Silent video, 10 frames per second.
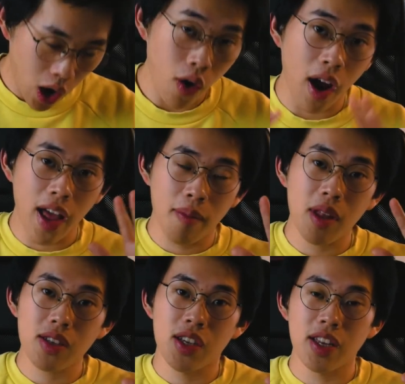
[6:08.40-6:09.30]
alright, I'm
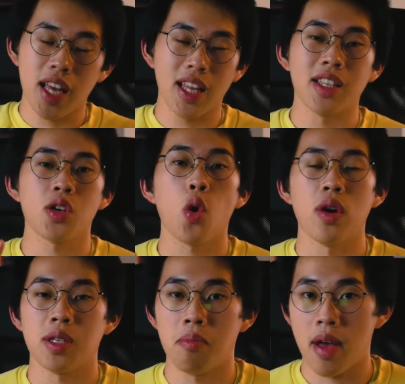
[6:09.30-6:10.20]
not saying that it's
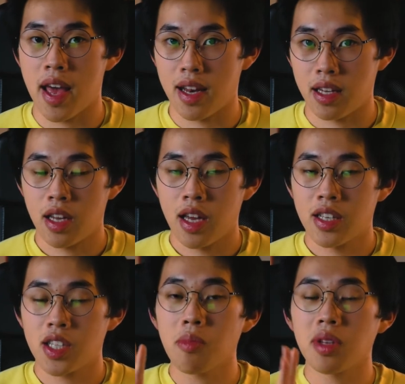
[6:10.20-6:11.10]
always bad.
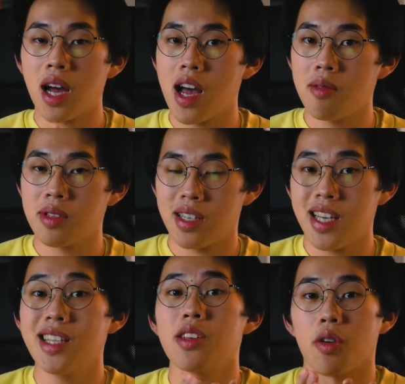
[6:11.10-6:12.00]
Sometimes
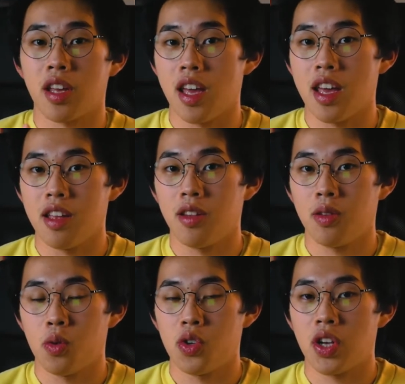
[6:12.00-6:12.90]
it's okay
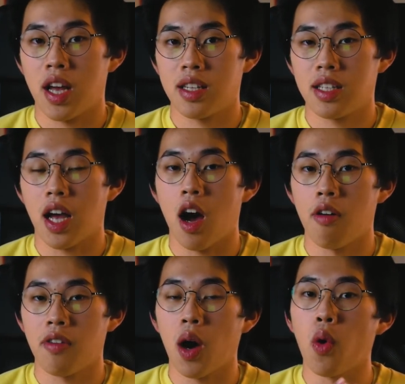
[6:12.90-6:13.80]
to shut
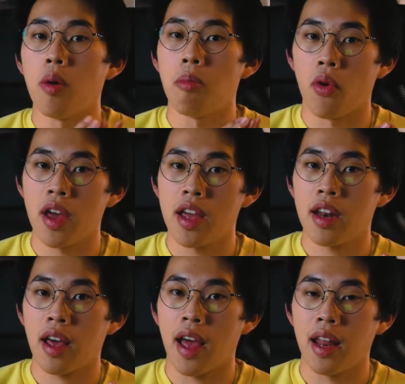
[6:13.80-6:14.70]
off our
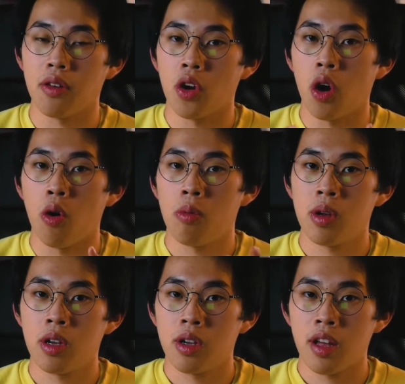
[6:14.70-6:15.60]
brain and, you know,
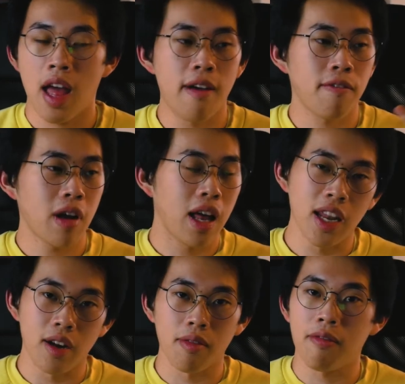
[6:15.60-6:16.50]
have a
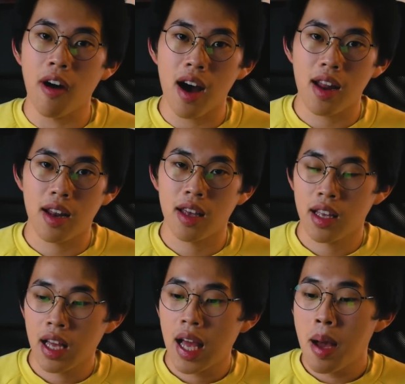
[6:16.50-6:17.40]
little fun.
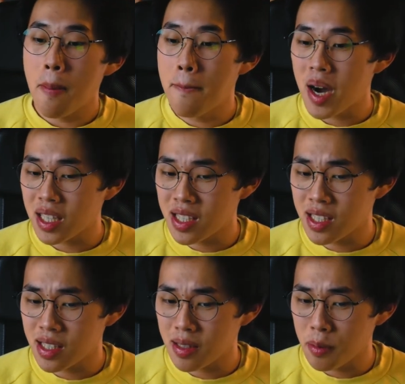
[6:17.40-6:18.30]

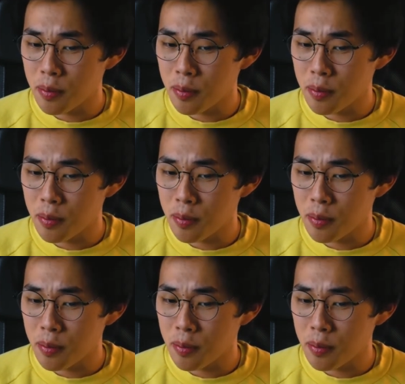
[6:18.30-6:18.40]
But